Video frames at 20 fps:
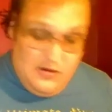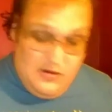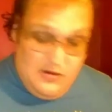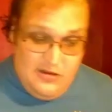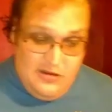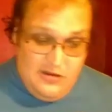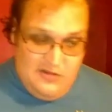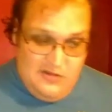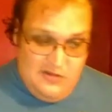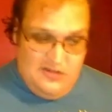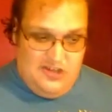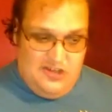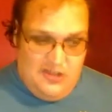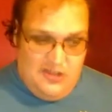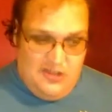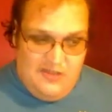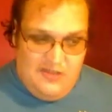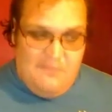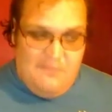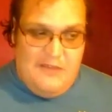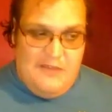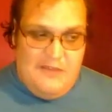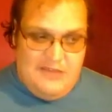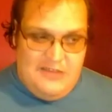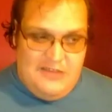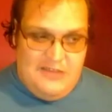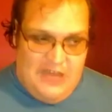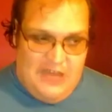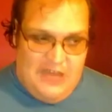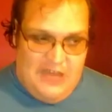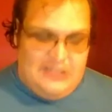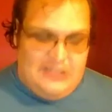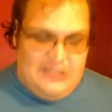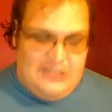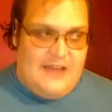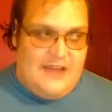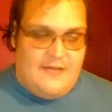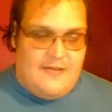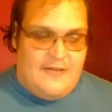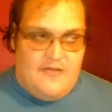shouldn't be charged
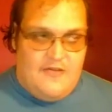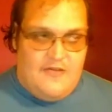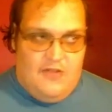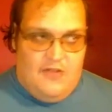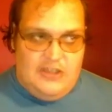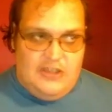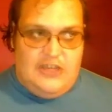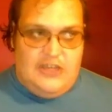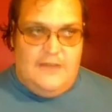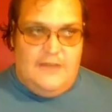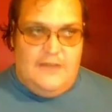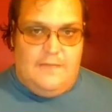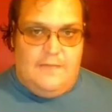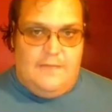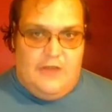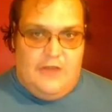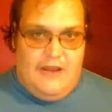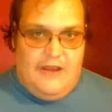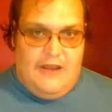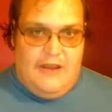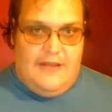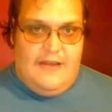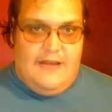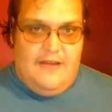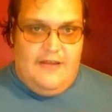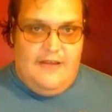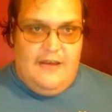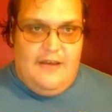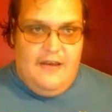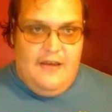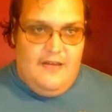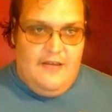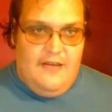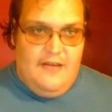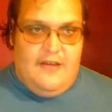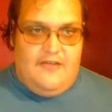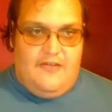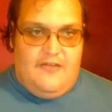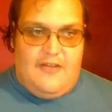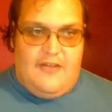extortionate prices, such
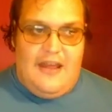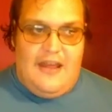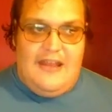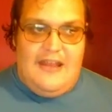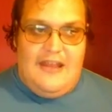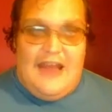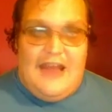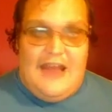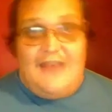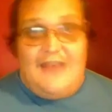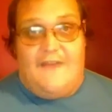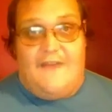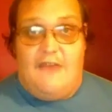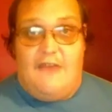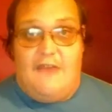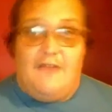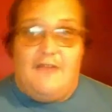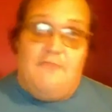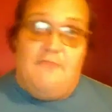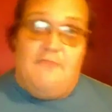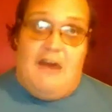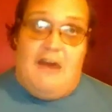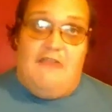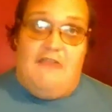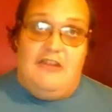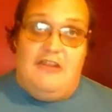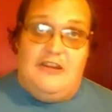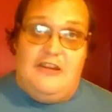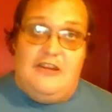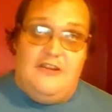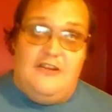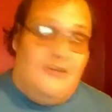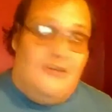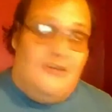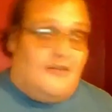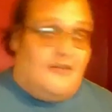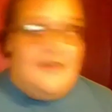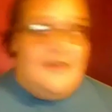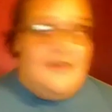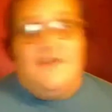as £9,000 a year or
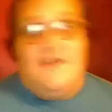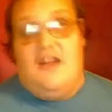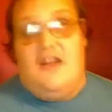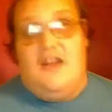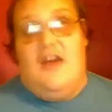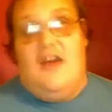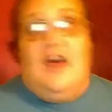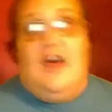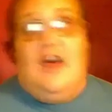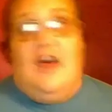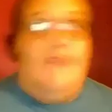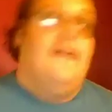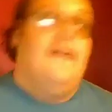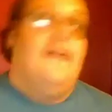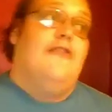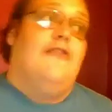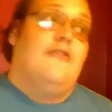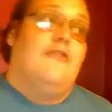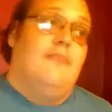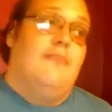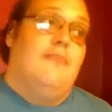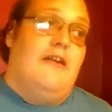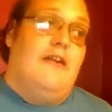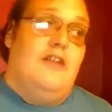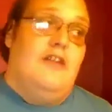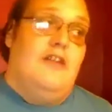£7,500 a year